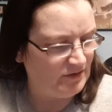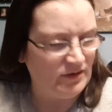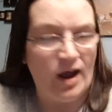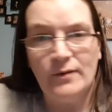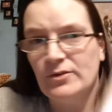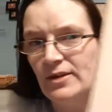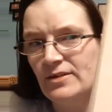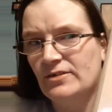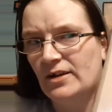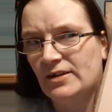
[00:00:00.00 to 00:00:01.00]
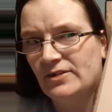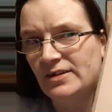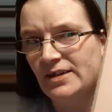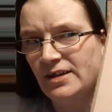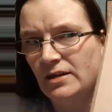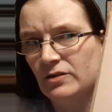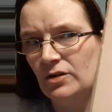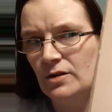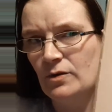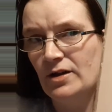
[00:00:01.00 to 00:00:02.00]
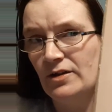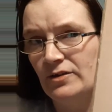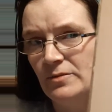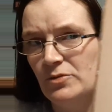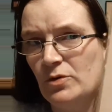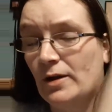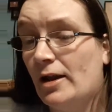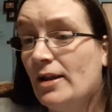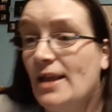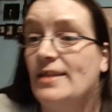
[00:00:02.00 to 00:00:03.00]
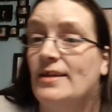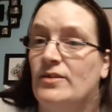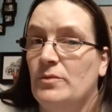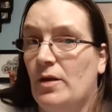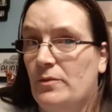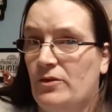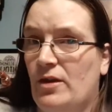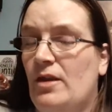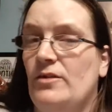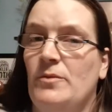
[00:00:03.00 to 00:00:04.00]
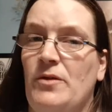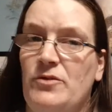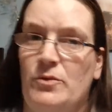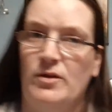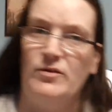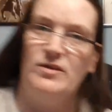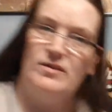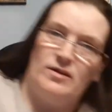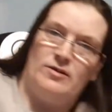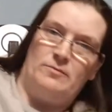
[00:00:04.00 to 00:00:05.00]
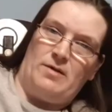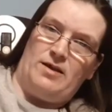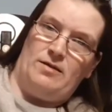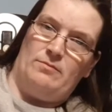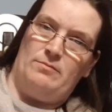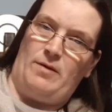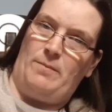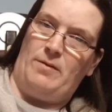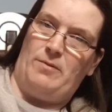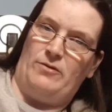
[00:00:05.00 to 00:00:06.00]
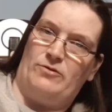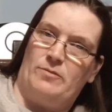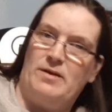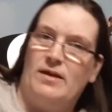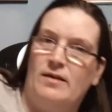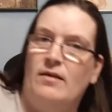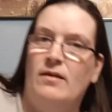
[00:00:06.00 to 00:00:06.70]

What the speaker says: I would say stylistically it's quite simple, and I like that. Sometimes you want lots of detail, like my big poster up here.